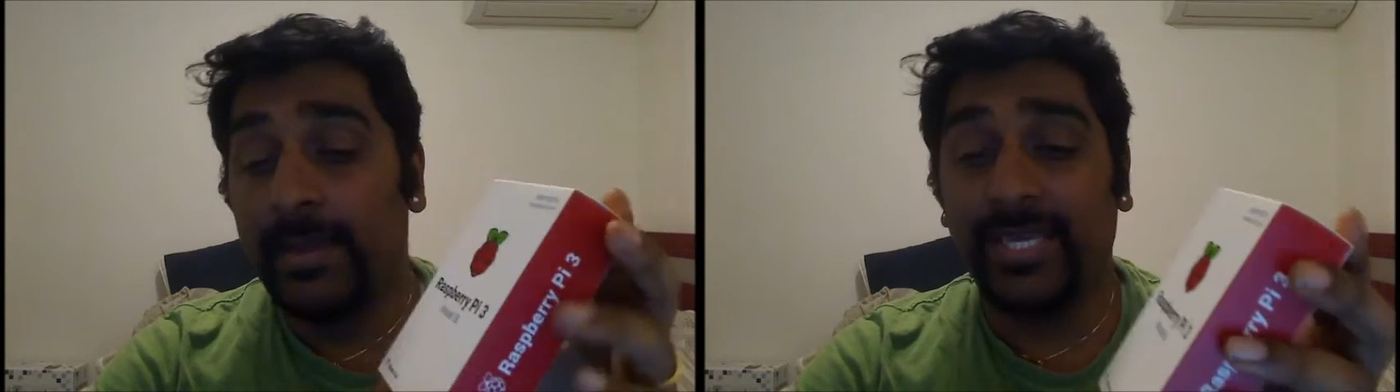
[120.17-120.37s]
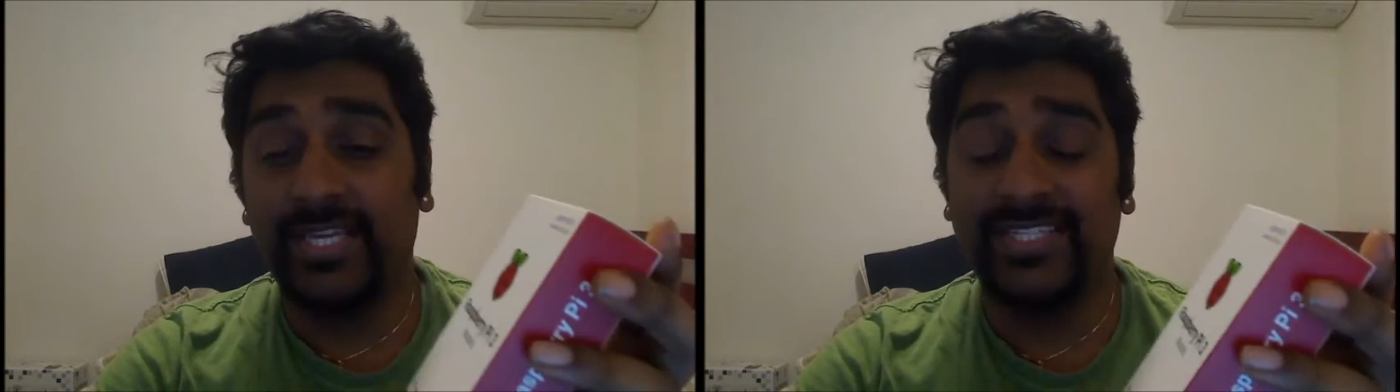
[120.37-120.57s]

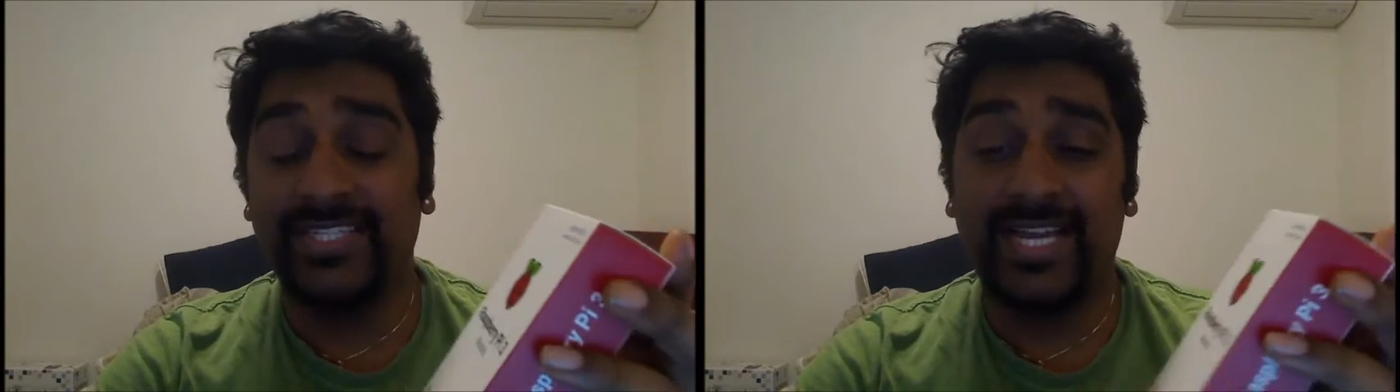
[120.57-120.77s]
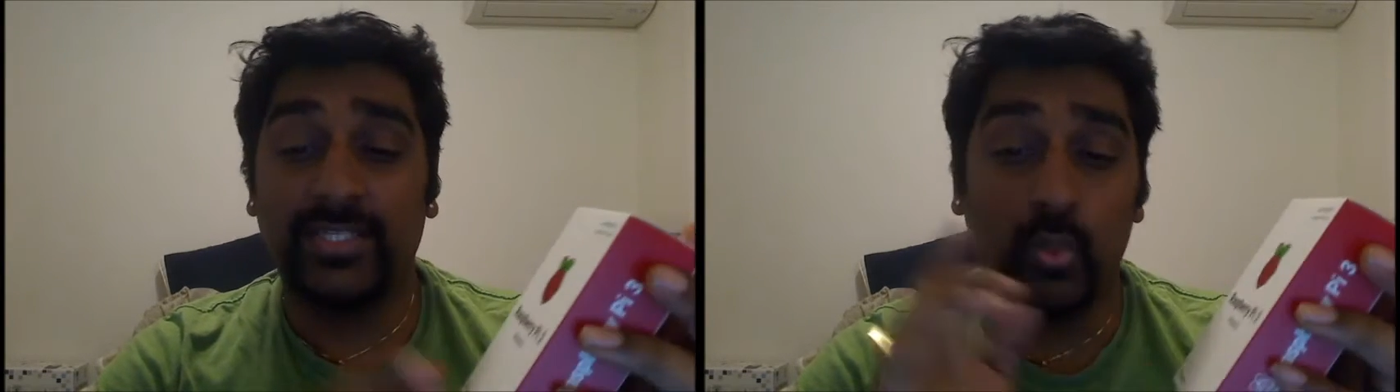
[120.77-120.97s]
because it
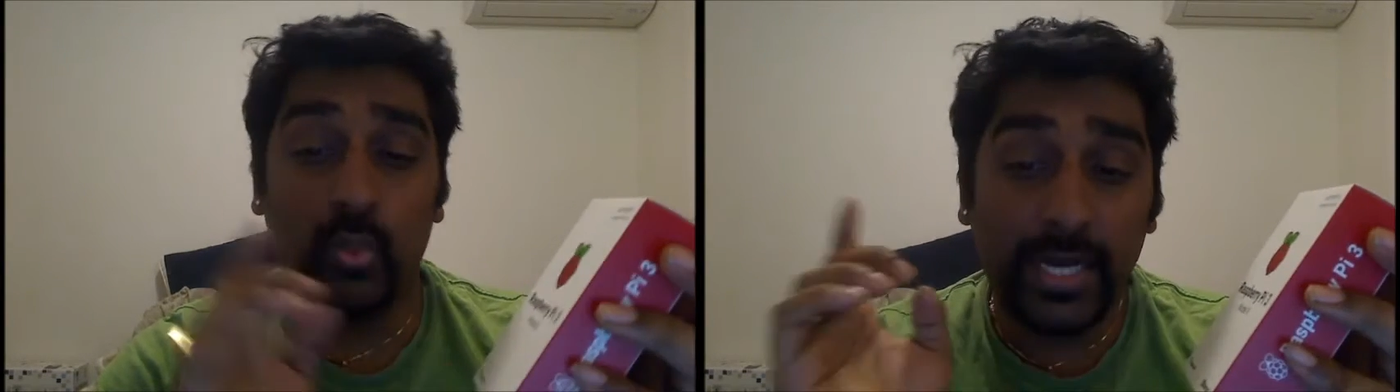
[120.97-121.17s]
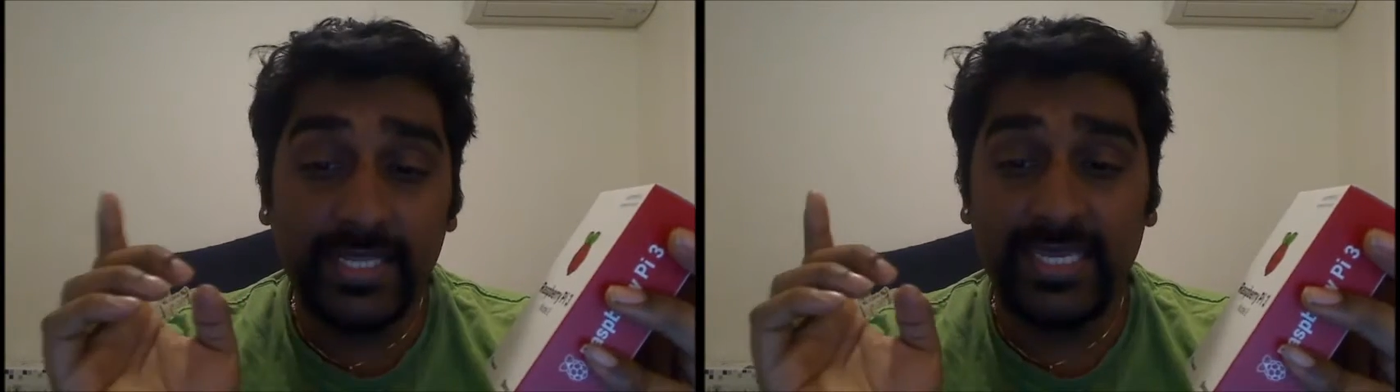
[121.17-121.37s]
has
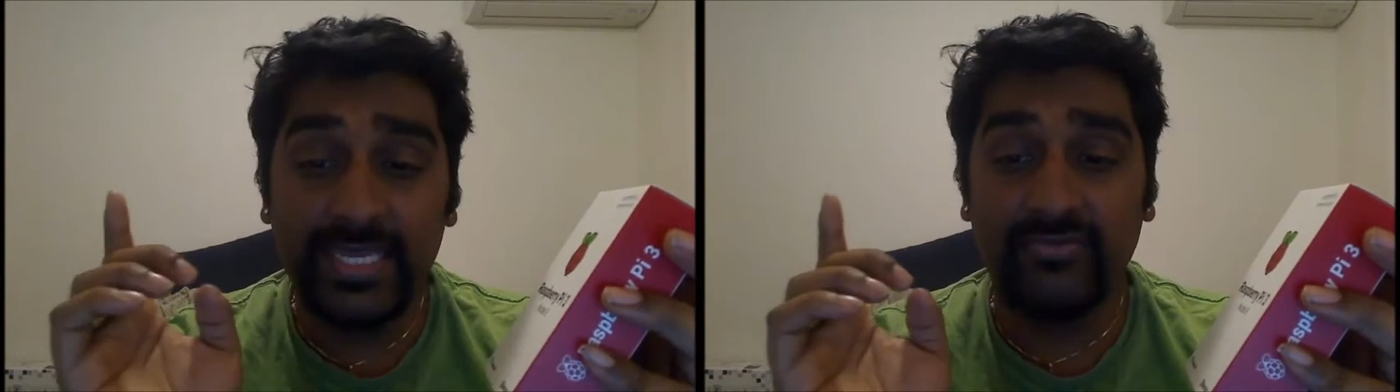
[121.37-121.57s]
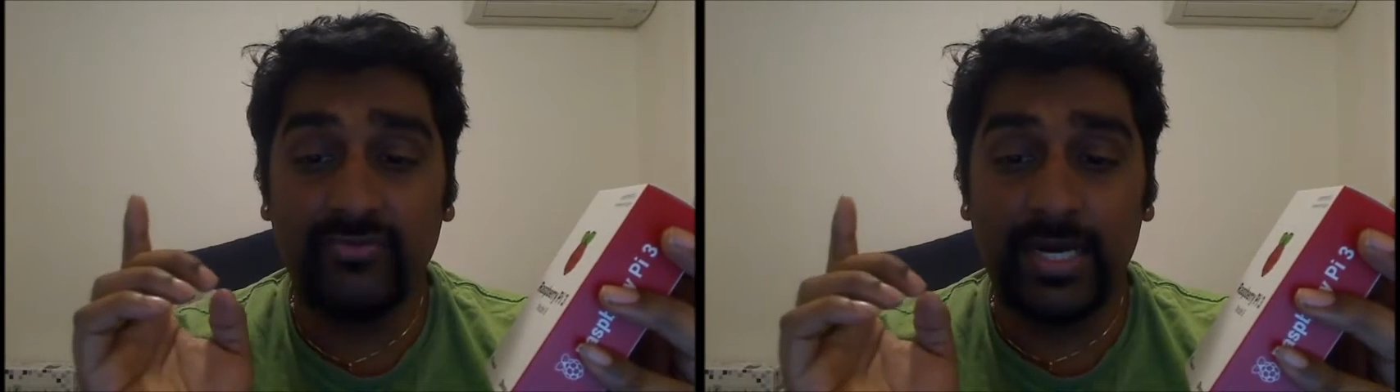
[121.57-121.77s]
1
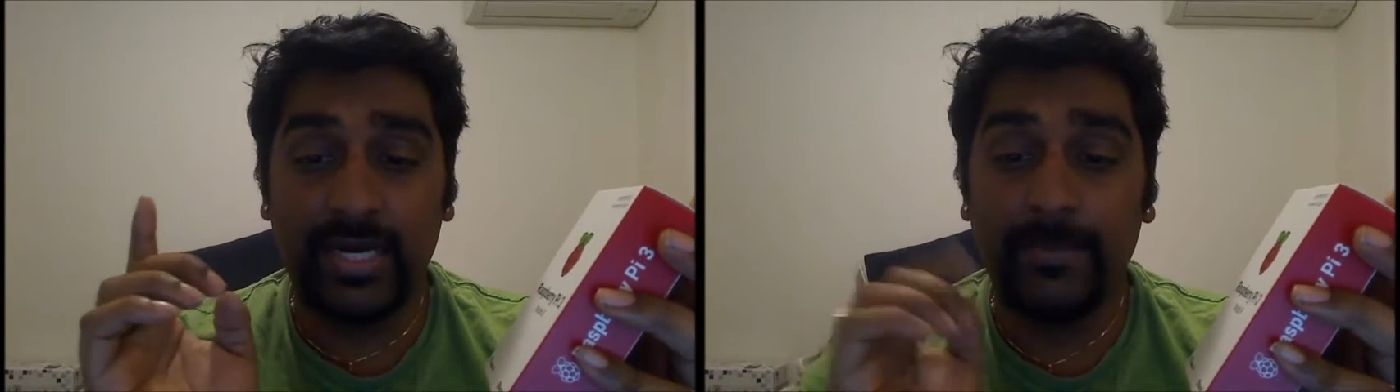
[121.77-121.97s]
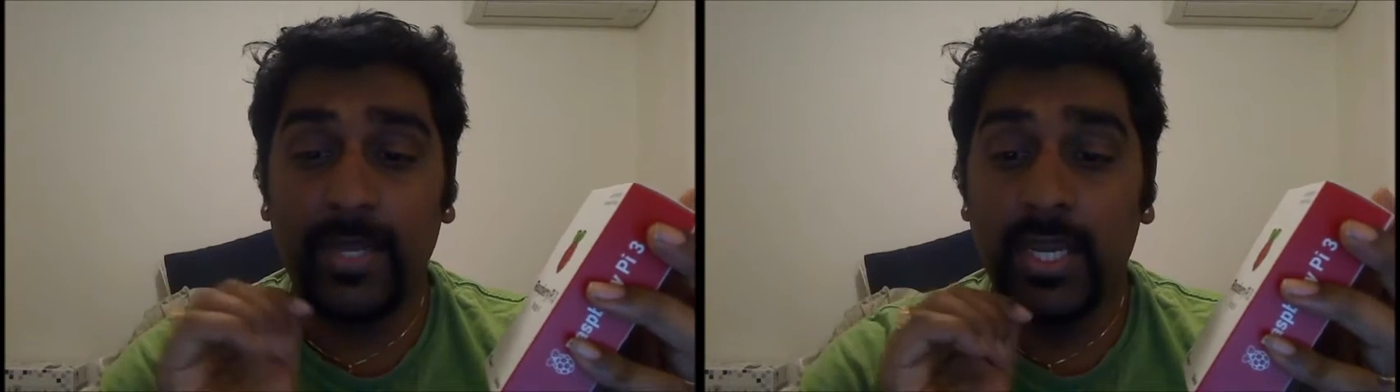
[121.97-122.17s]
gig of RAM